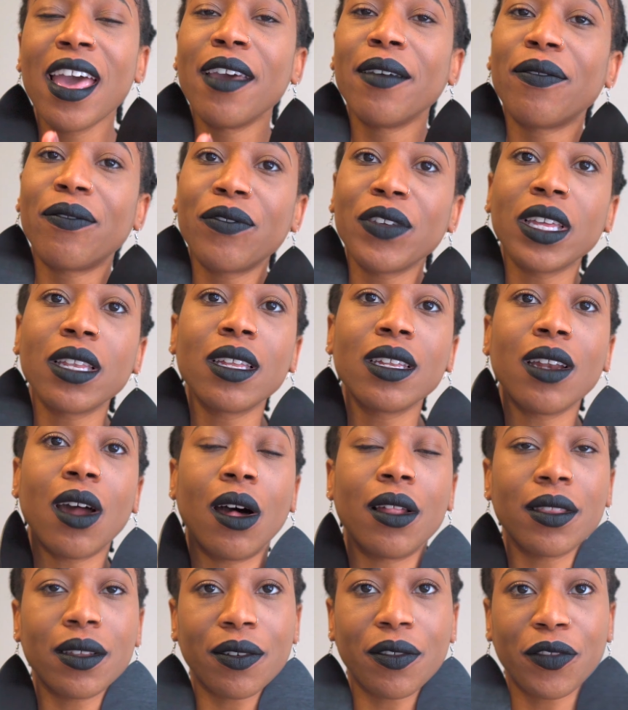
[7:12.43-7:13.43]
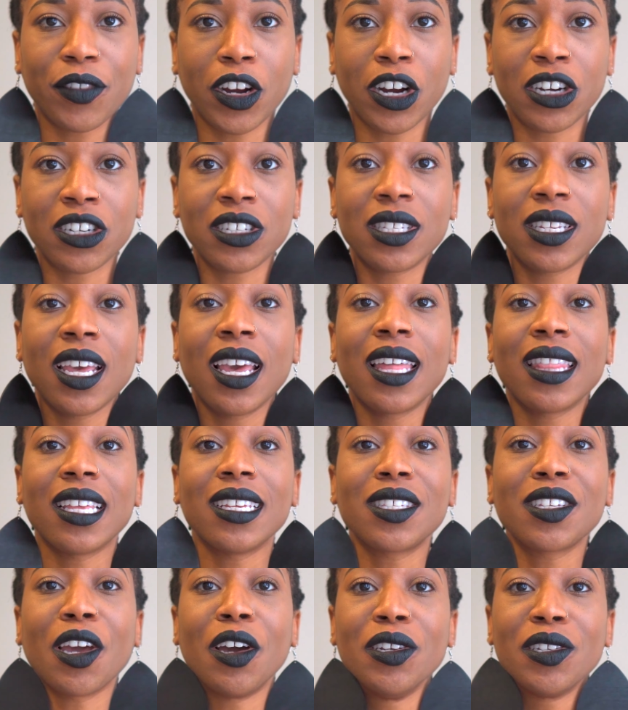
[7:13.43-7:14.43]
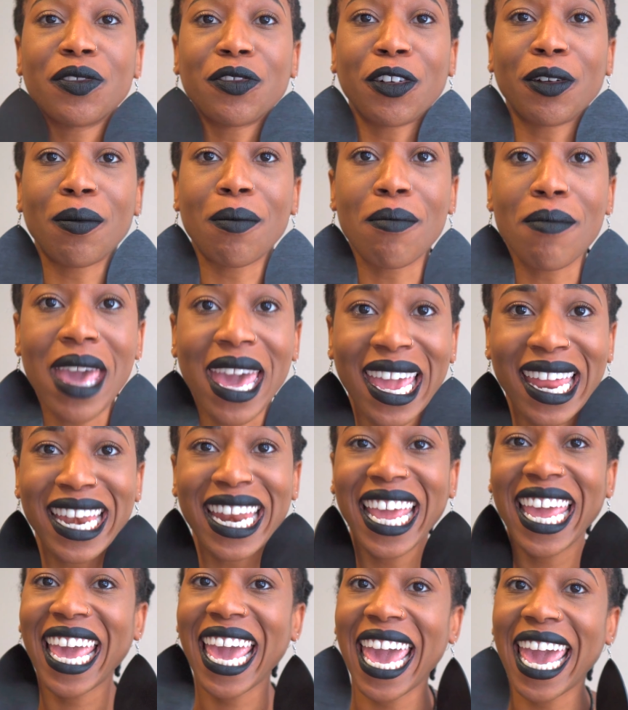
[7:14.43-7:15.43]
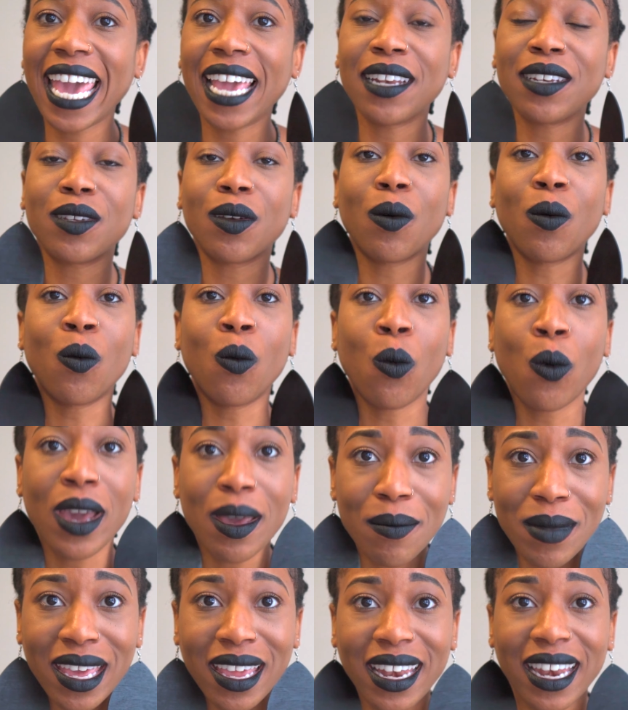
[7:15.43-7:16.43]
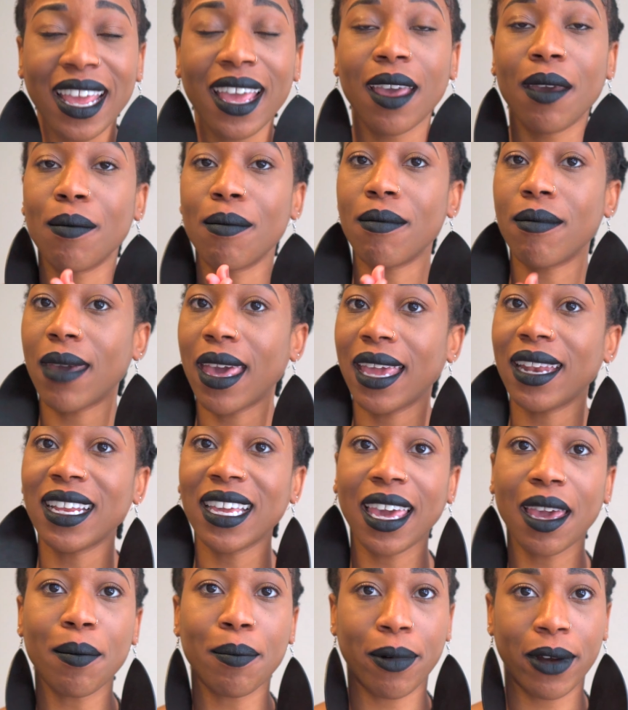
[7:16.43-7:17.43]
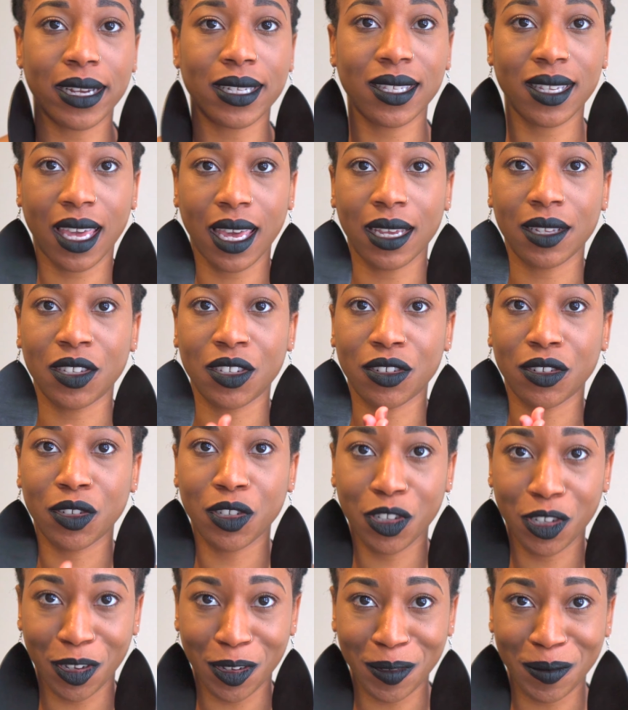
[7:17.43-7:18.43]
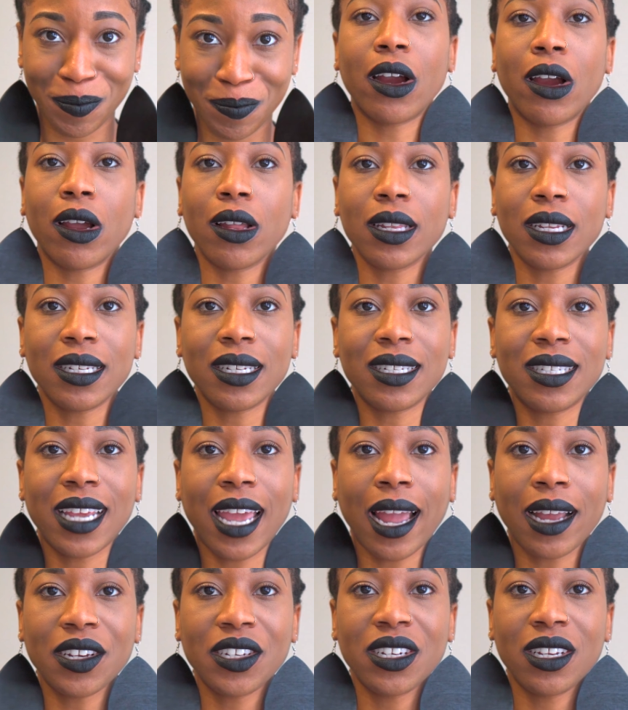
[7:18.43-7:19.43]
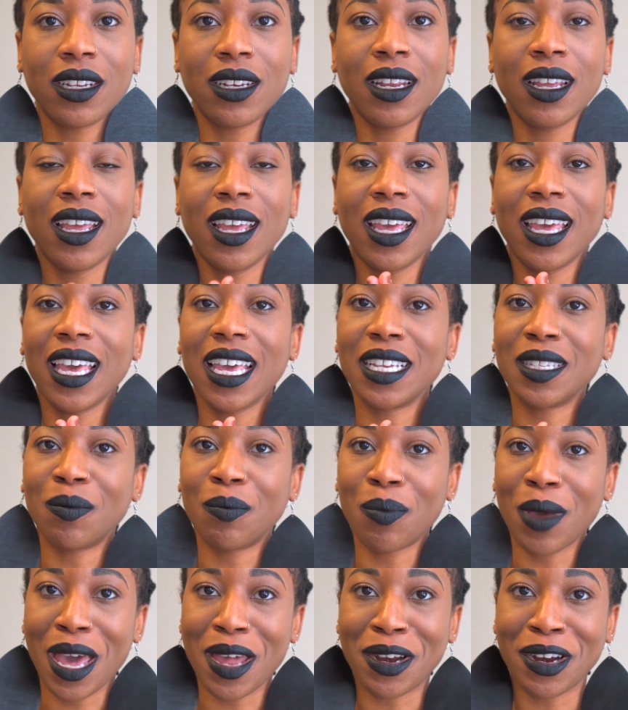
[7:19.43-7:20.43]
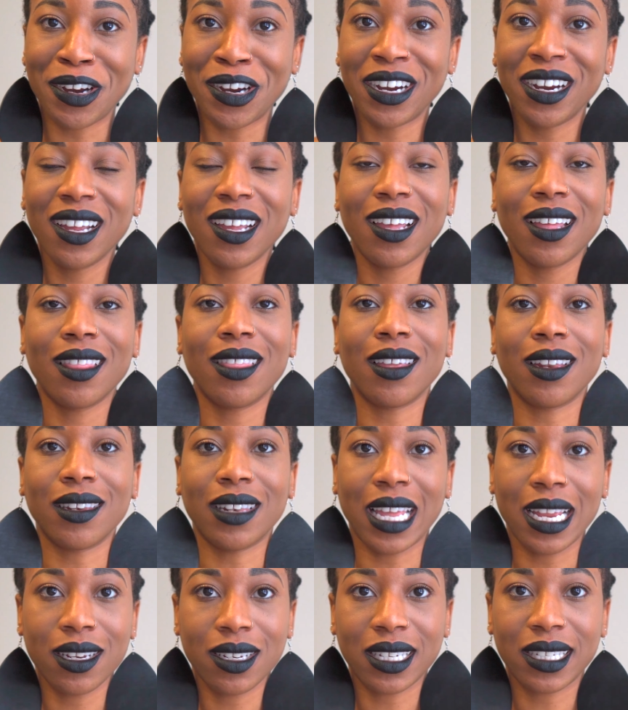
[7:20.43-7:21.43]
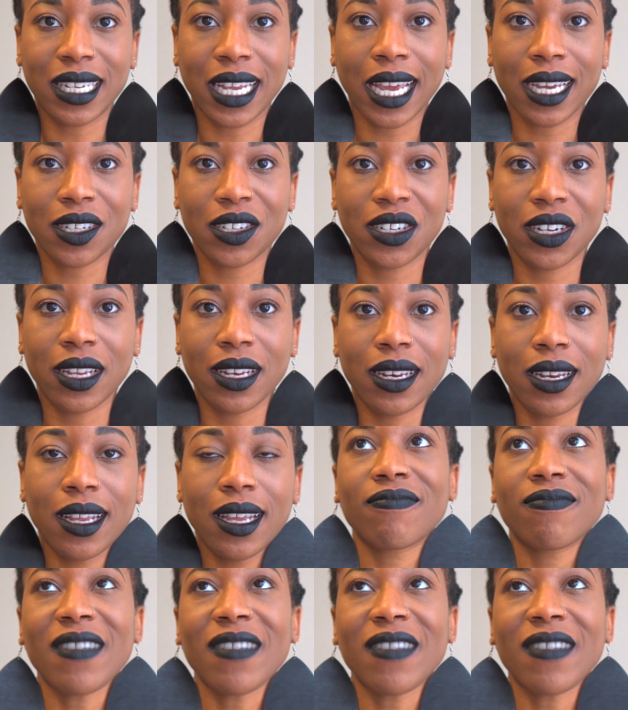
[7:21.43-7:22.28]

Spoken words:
Feel it on the first. This goes for men and women. Men get breast cancer too. Early detection is better than late detection.